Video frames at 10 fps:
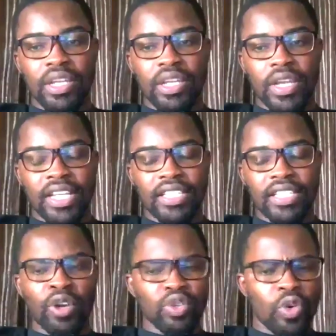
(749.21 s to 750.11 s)
And not
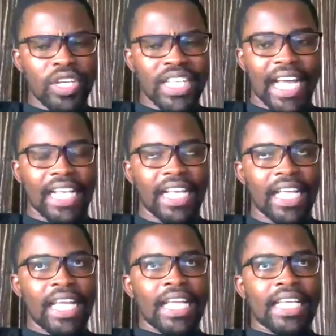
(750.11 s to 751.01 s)
only that,
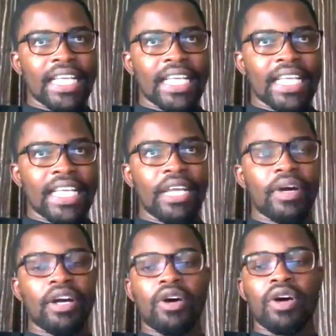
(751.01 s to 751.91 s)
there were
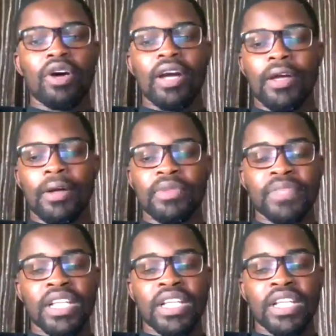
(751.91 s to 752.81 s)

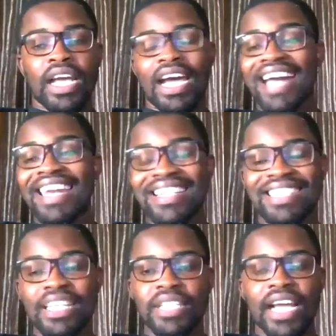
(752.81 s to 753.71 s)
other teams
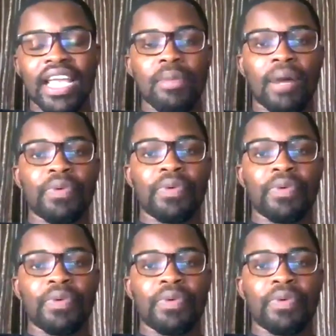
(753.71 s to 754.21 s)
that came up with